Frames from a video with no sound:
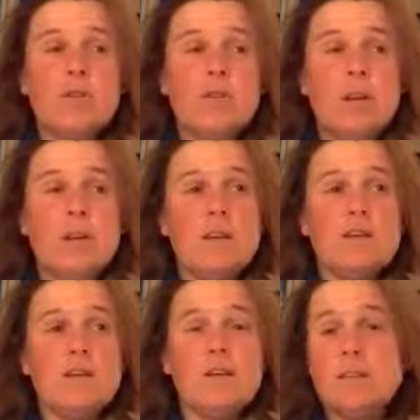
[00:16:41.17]
and you get,
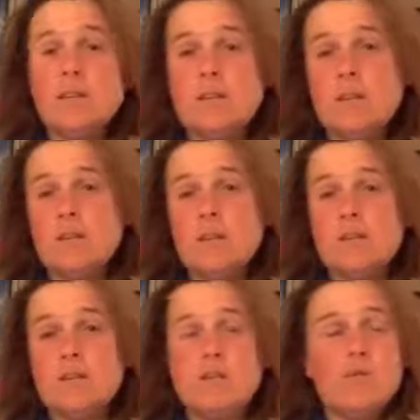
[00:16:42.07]
as I said, so
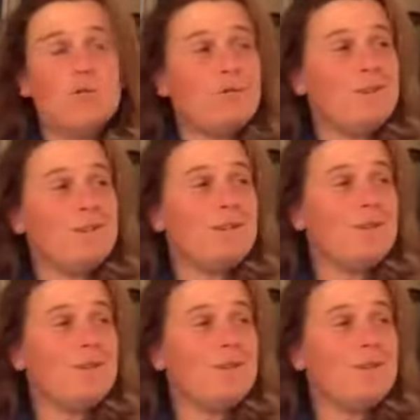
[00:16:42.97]
attached to the horses.